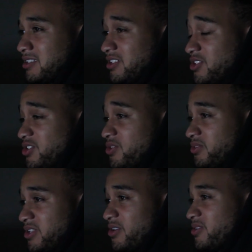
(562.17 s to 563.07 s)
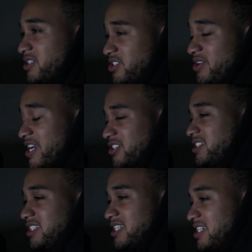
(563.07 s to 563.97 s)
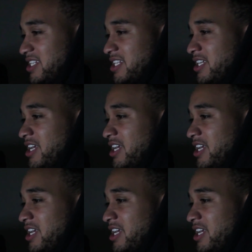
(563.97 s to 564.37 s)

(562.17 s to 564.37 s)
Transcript: Because you'll know, because you actually did it.